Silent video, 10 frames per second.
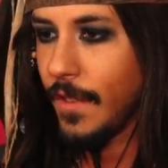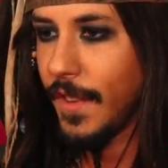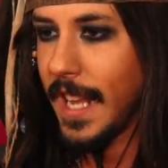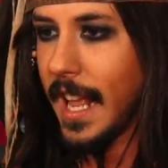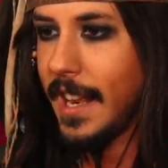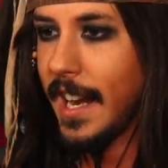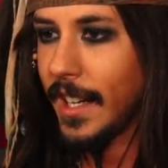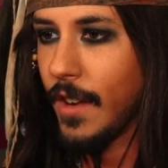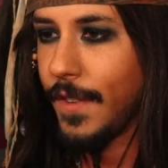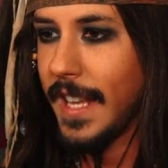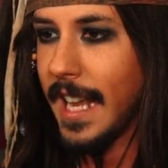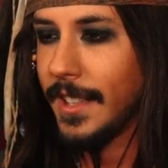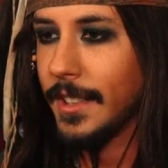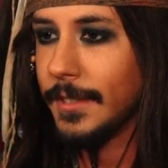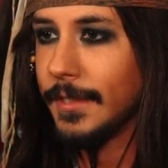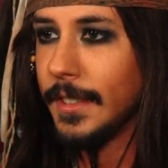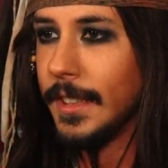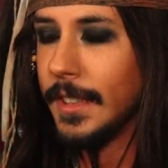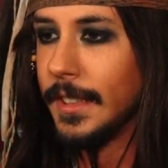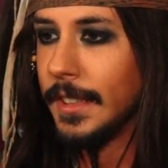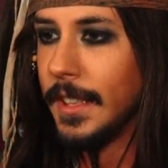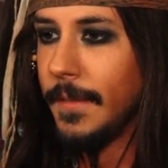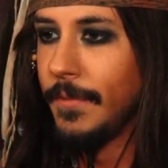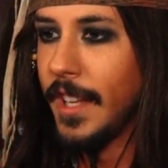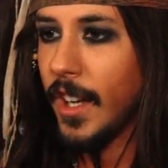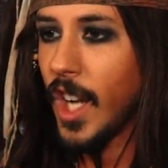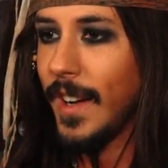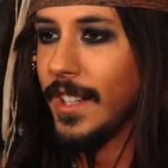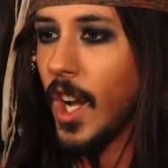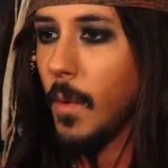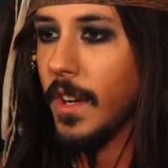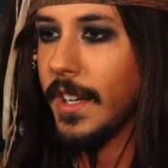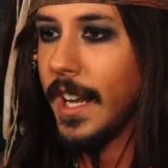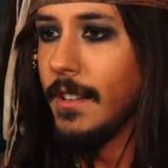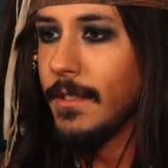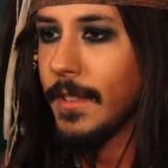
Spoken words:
for the anchor. They're going nowhere now.